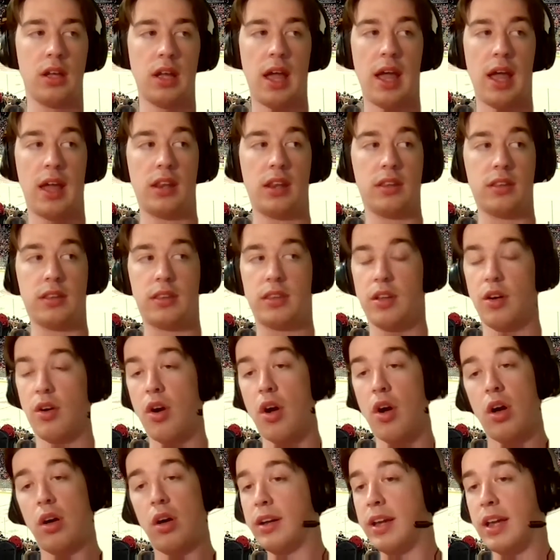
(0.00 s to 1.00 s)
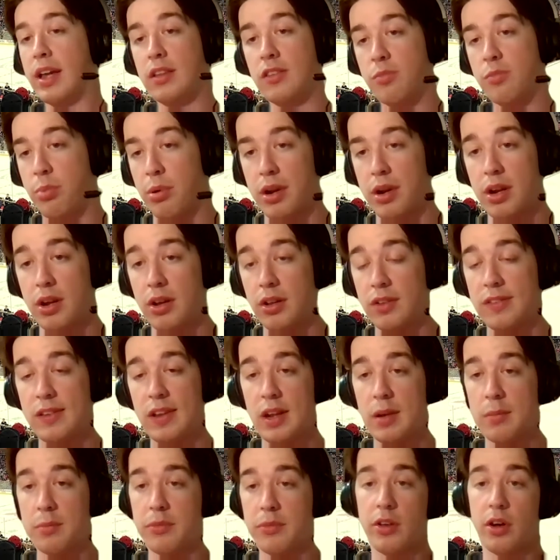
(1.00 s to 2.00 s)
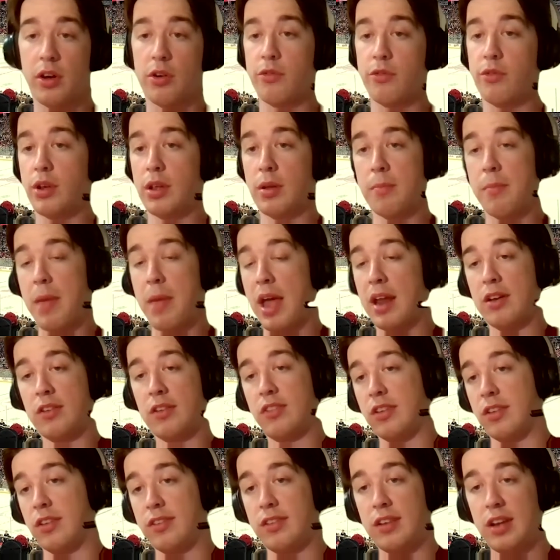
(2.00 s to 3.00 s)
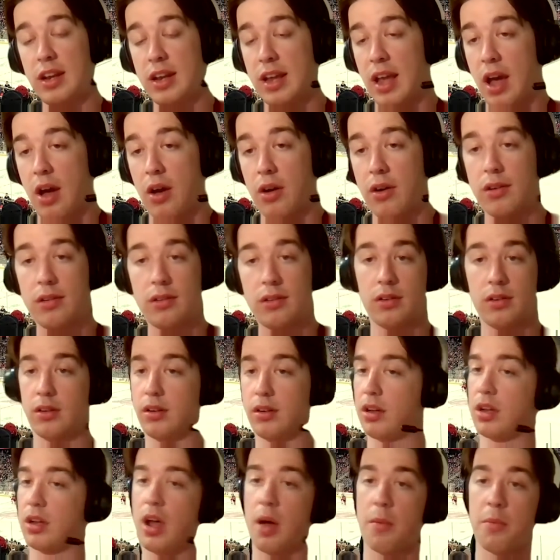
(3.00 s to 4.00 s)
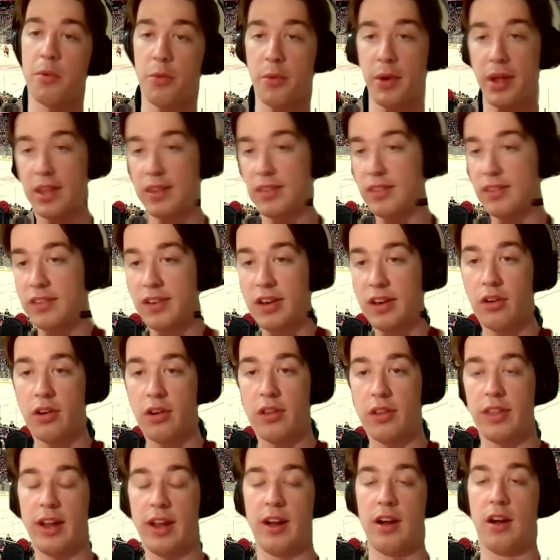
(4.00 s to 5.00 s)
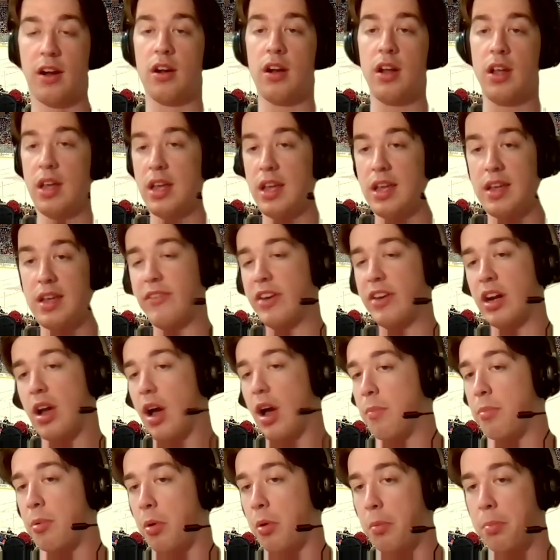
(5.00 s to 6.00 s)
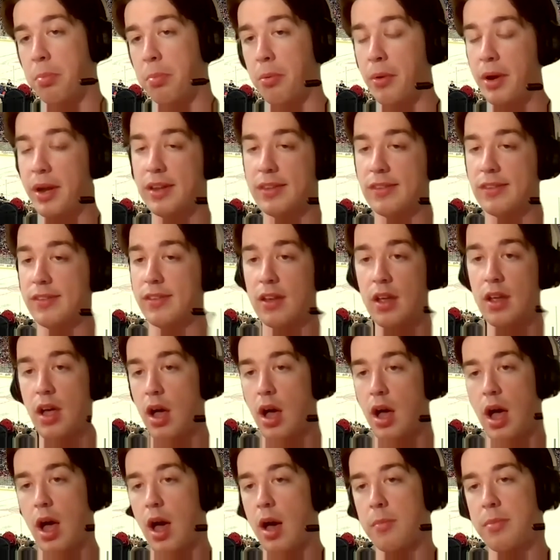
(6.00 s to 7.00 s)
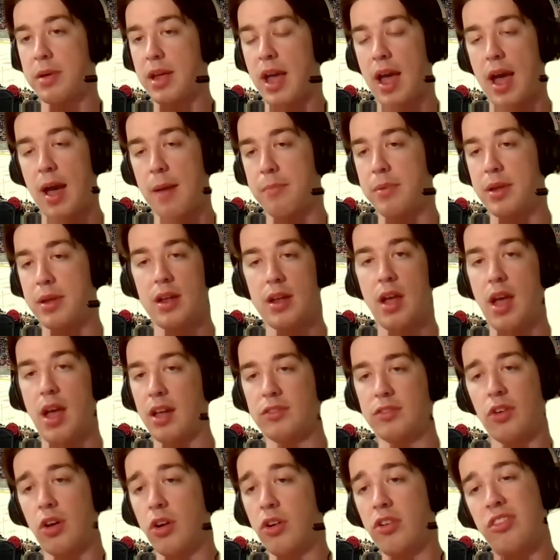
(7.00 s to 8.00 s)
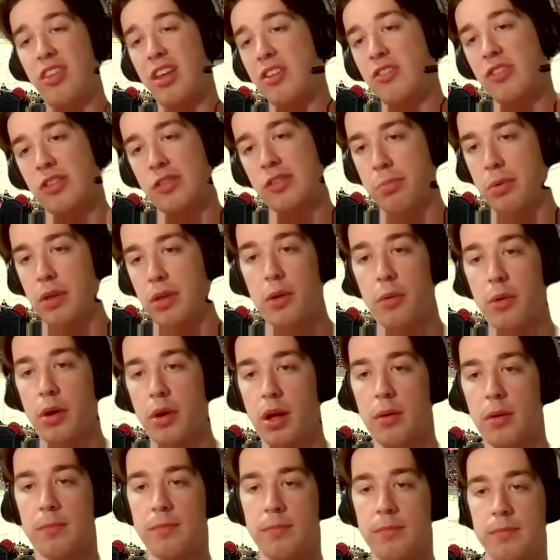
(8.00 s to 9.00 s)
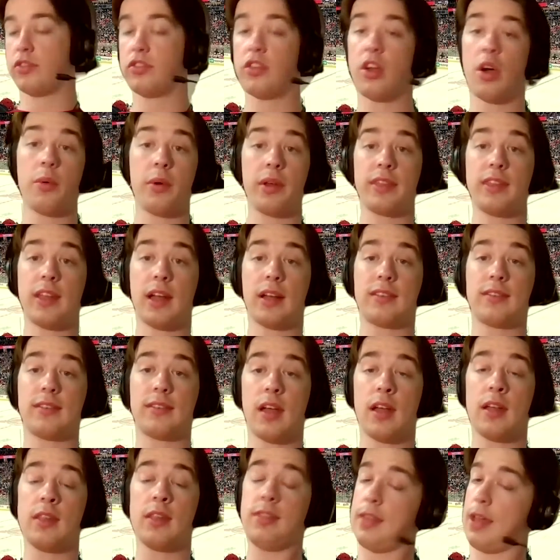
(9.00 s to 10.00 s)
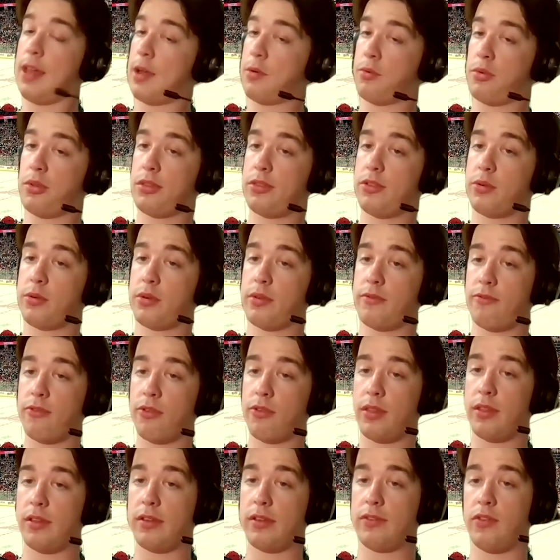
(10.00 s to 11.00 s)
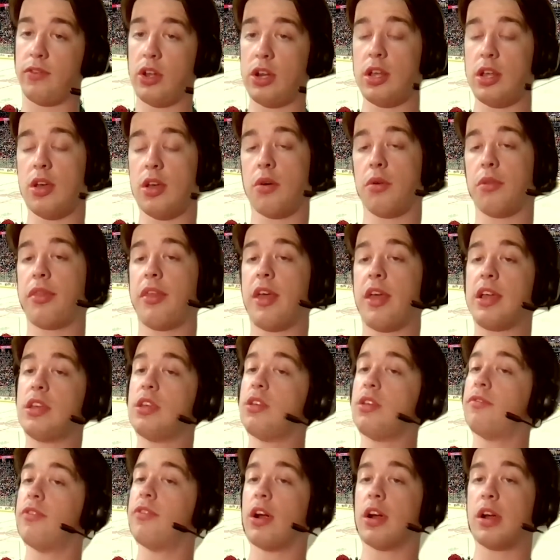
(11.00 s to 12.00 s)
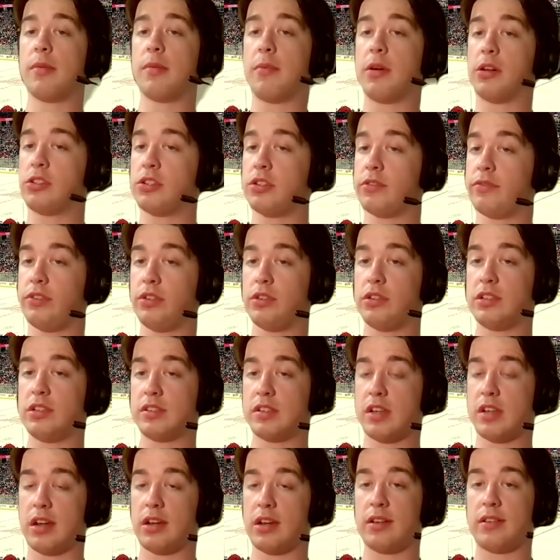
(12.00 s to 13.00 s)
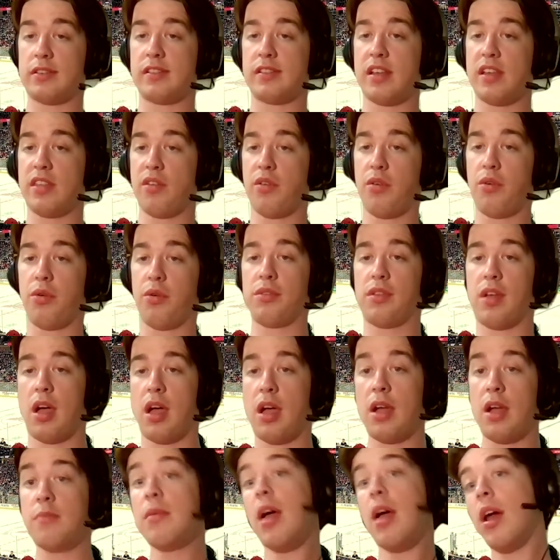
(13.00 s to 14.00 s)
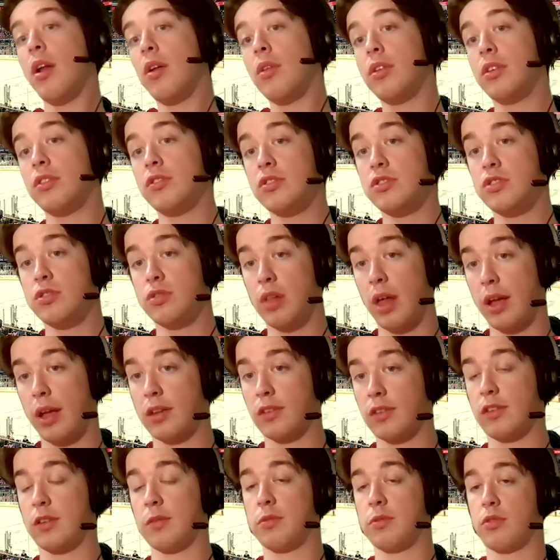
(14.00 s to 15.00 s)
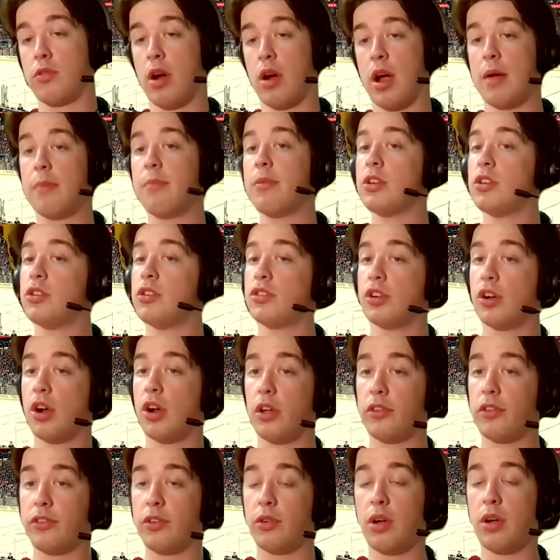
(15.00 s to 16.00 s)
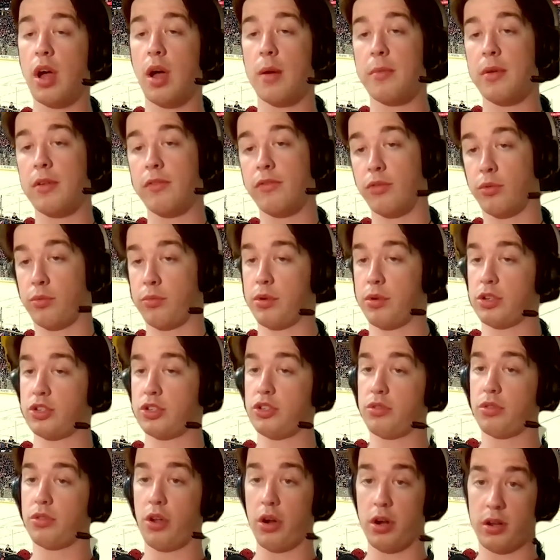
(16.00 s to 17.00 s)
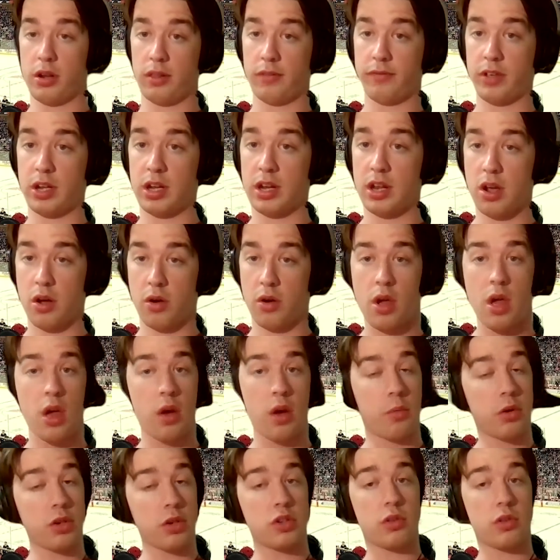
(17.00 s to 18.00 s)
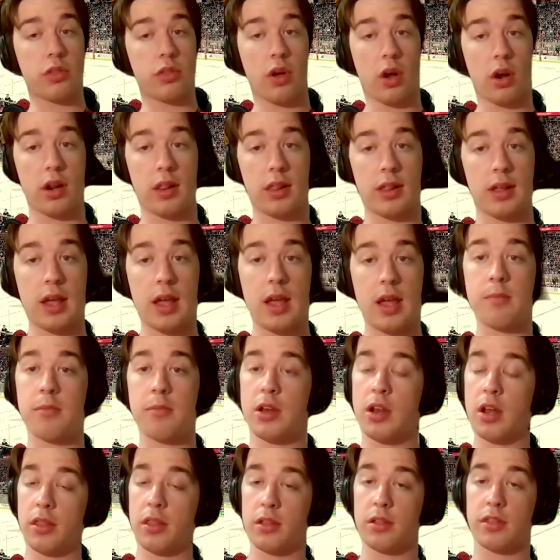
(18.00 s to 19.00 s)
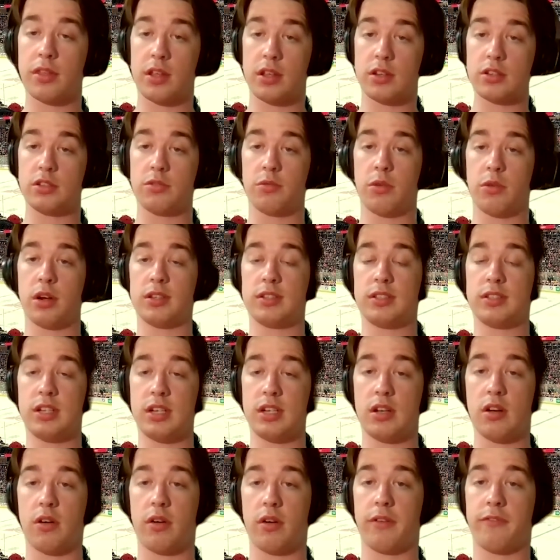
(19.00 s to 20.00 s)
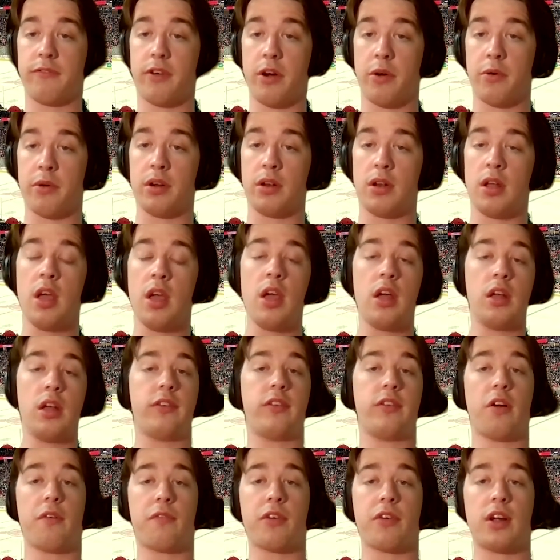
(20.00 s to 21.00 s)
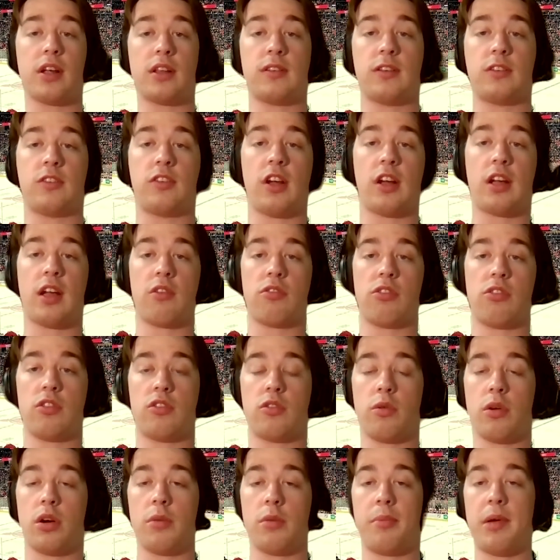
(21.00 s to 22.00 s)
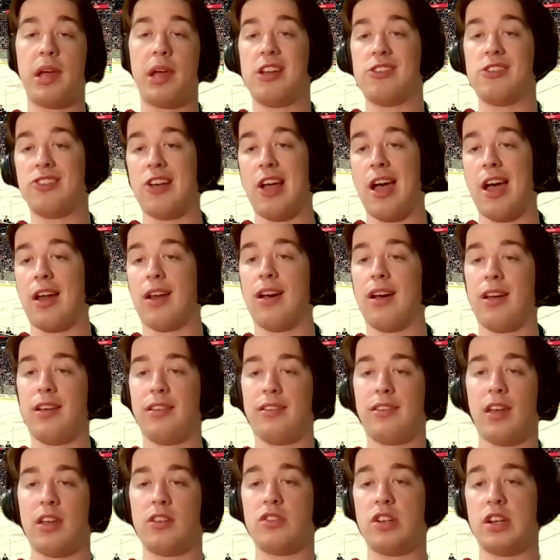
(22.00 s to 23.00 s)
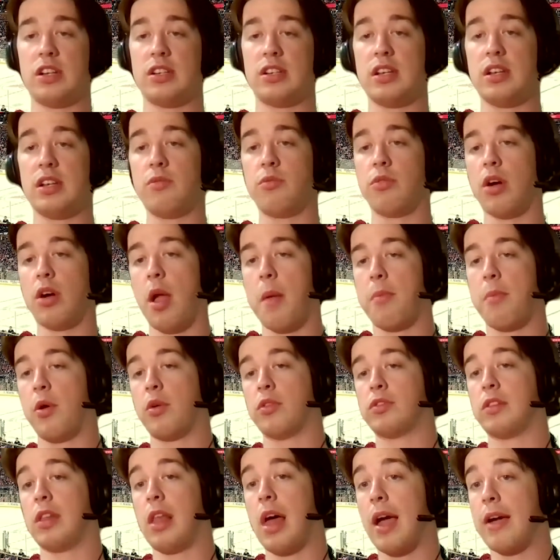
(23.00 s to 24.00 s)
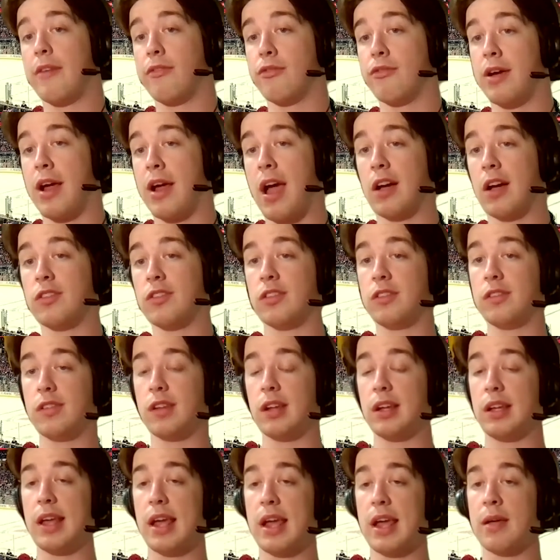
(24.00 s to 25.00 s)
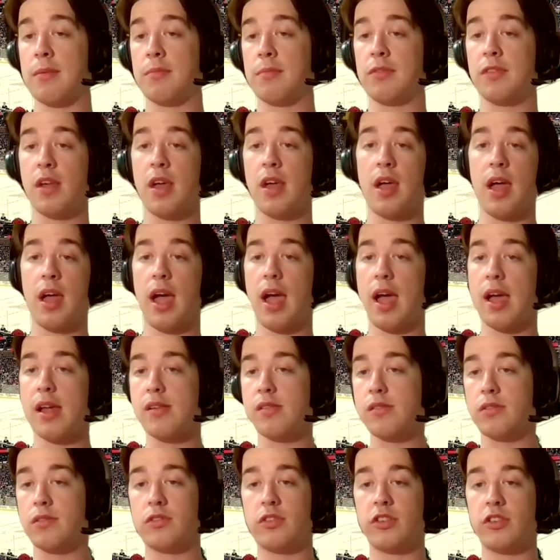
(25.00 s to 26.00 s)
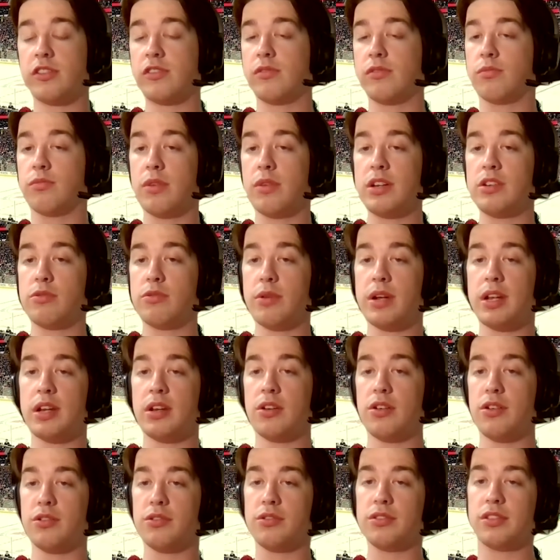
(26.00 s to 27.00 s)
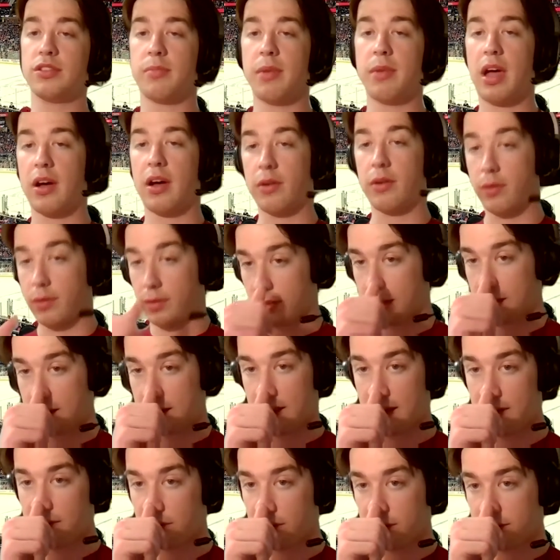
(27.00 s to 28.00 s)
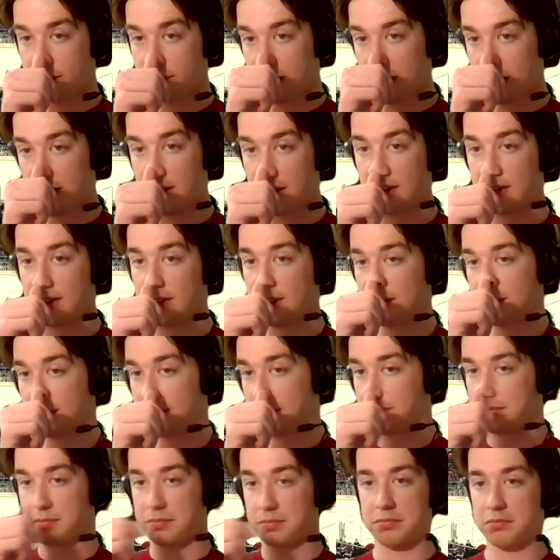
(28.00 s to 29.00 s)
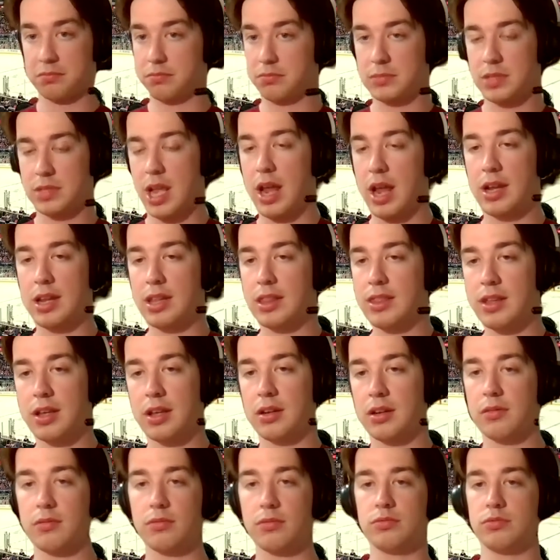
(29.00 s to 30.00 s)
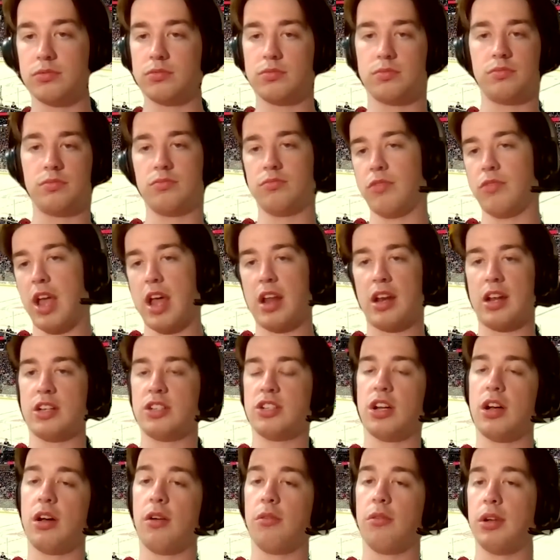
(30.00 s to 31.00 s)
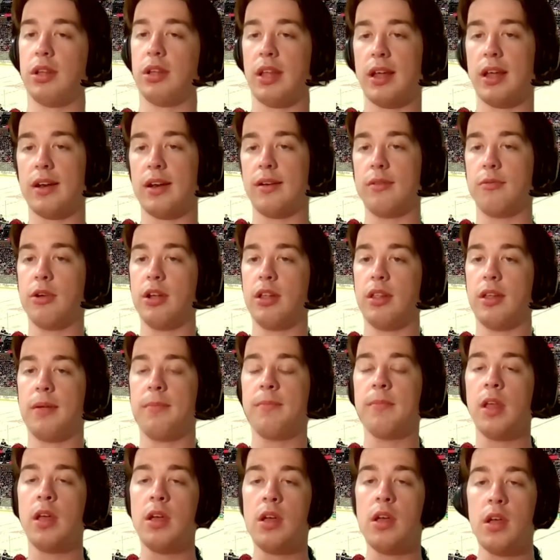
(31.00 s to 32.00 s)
and they're all against pretty good teams. So if we manage to sneak out a couple wins here or there, even a couple of points, I'll be happy as long as they just play well. So with that said, that will do it for this video. Thank you very much if you decided to stay the whole time. Not only should you like and subscribe, but you should also comment for what you thought of the video, what you thought of the game, and other things you want to see going forward. Don't forget to check out the Twitter page at IceNJD, where I post live reactions to games and just retweet news about the Devils and anything NHL related, really.